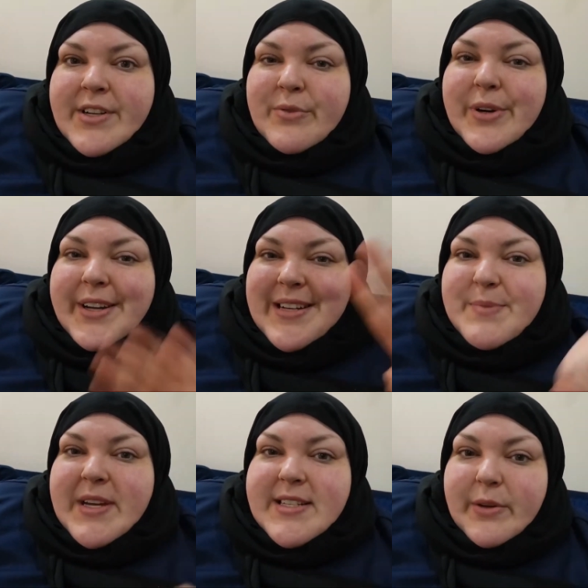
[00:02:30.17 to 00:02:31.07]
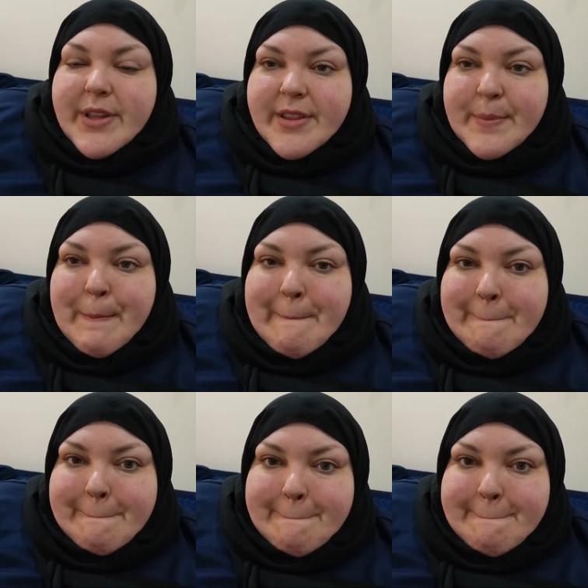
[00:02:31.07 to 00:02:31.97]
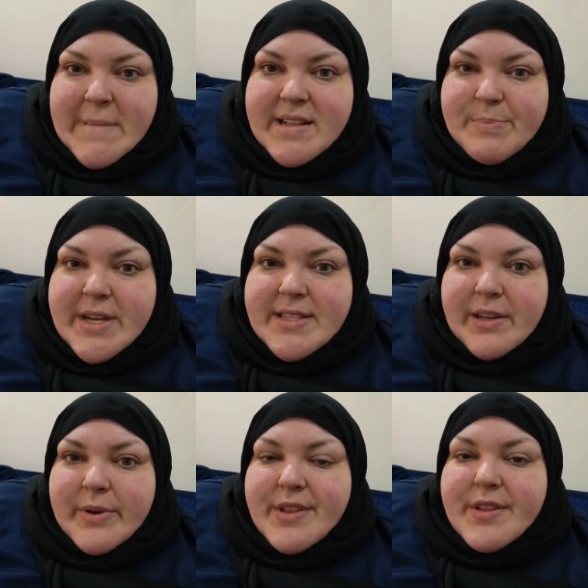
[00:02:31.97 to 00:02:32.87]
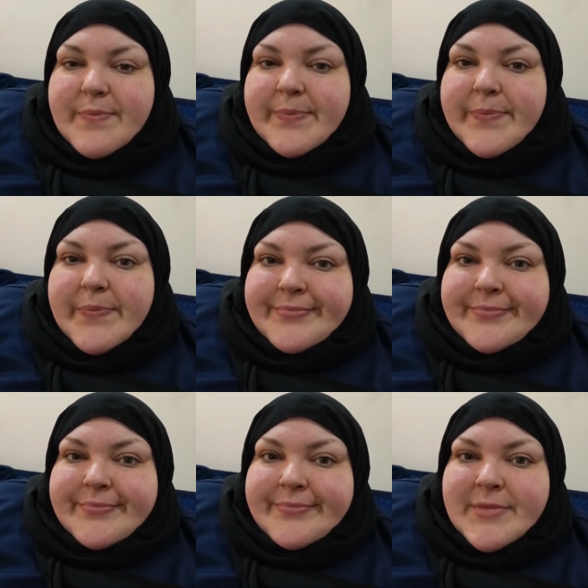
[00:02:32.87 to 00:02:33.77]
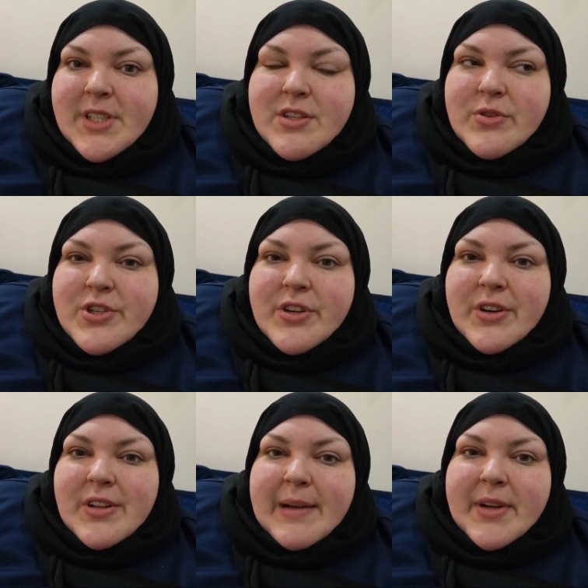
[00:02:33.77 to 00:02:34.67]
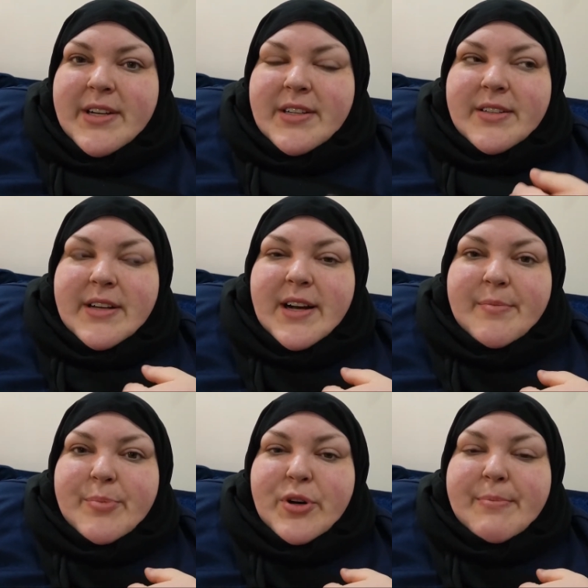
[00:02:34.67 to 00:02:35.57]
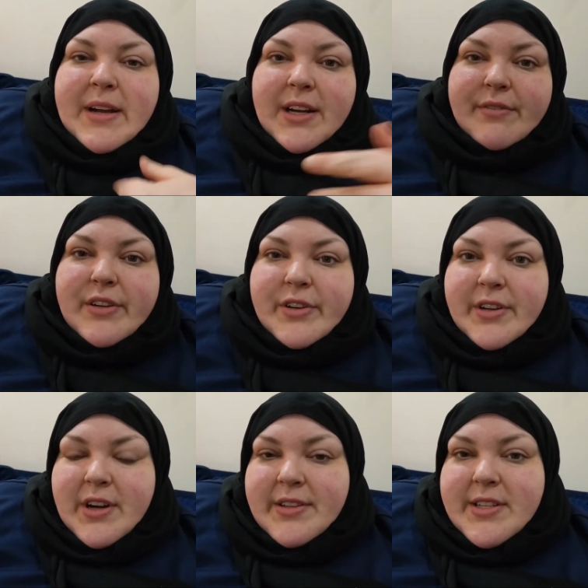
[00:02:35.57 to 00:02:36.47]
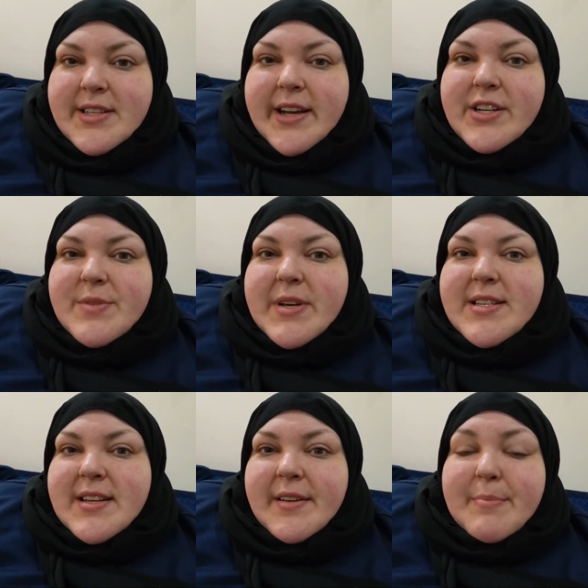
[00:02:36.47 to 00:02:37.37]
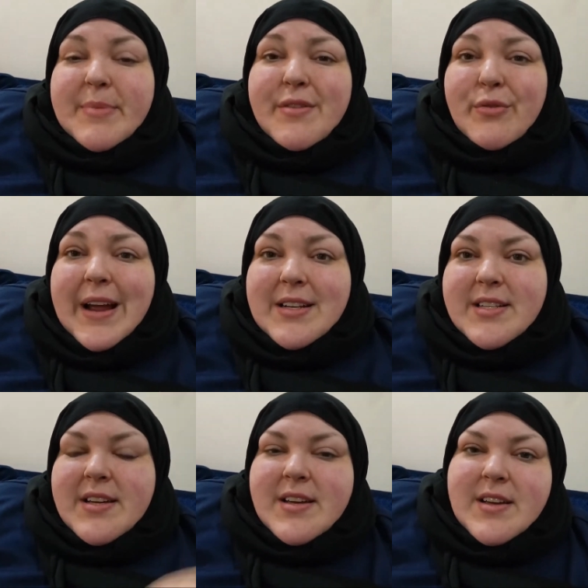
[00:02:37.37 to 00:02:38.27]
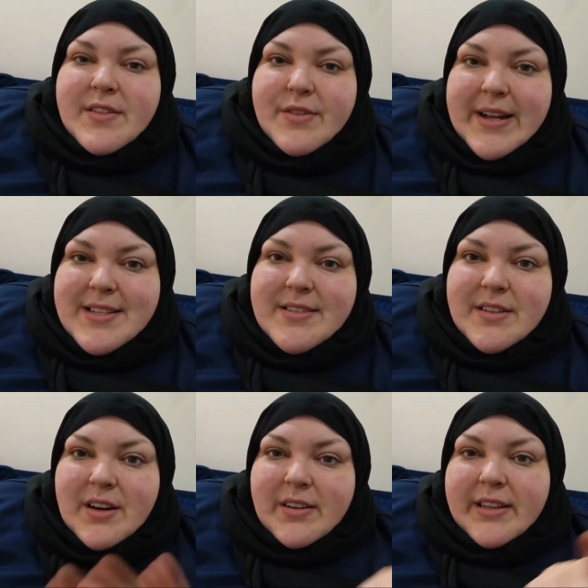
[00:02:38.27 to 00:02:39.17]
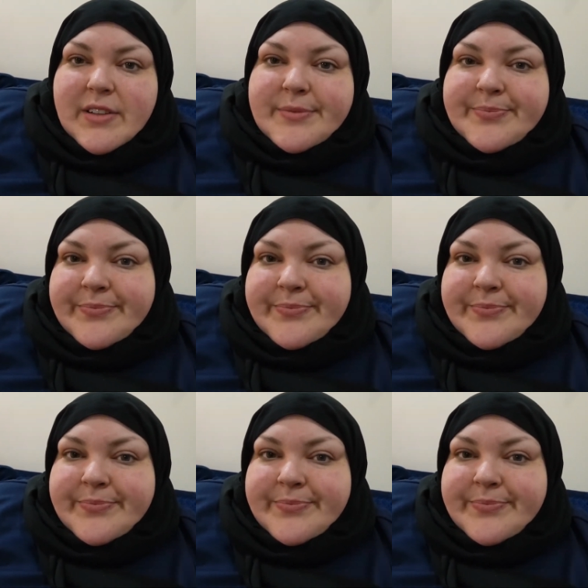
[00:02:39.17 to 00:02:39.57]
don't worry. It's being dealt with. It's being dealt with. Georgia girl, I'm not going to um, put my livelihood on the side just because uh, I'm being threatened. Threats are illegal.